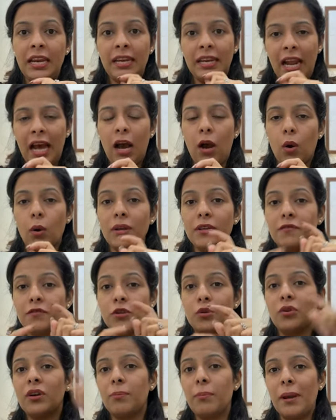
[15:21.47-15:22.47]
Now, if
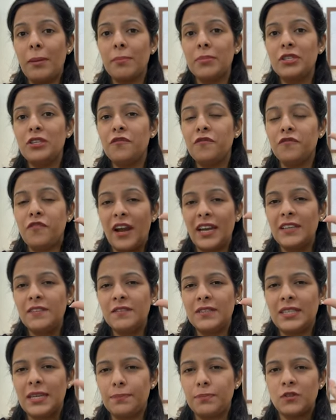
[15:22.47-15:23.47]
you remember the 5
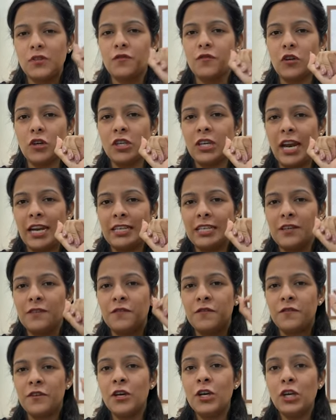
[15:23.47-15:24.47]
steps of
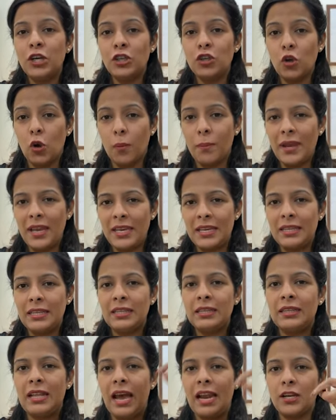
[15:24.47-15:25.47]
cognitive
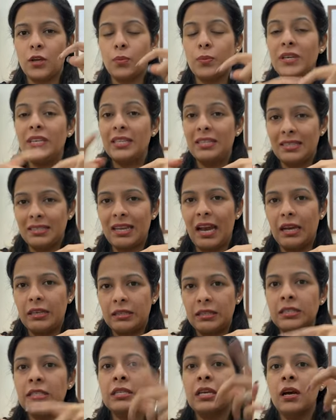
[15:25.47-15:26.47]
domain that we
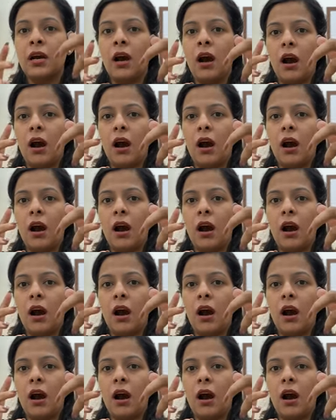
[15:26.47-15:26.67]
discussed,